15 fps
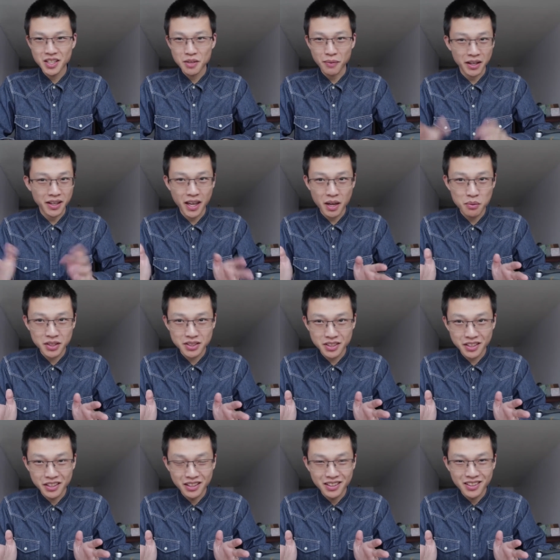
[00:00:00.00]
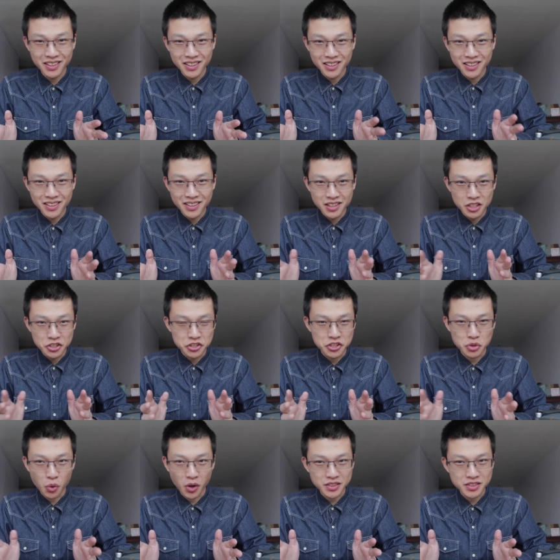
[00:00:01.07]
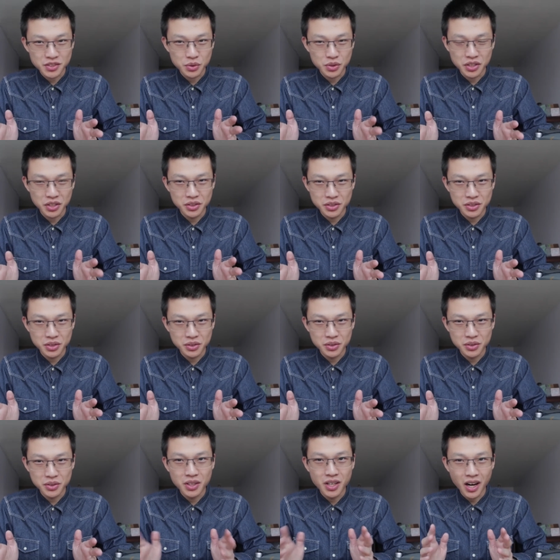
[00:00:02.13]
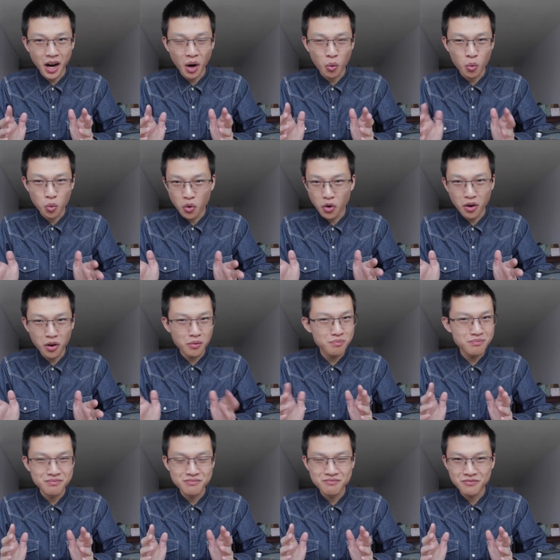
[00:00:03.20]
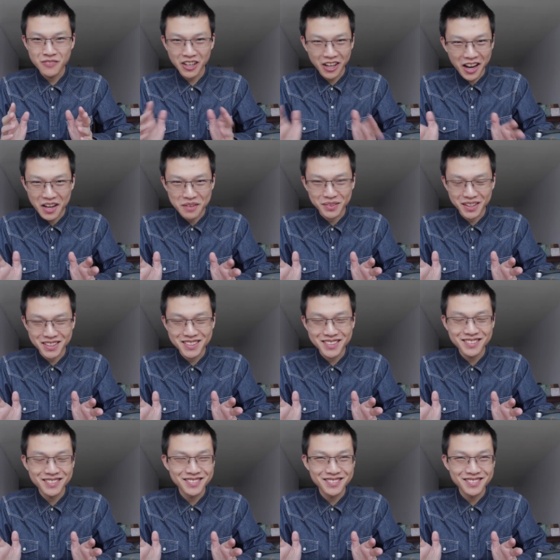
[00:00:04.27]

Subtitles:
My camera said she wants to go to a warm climate.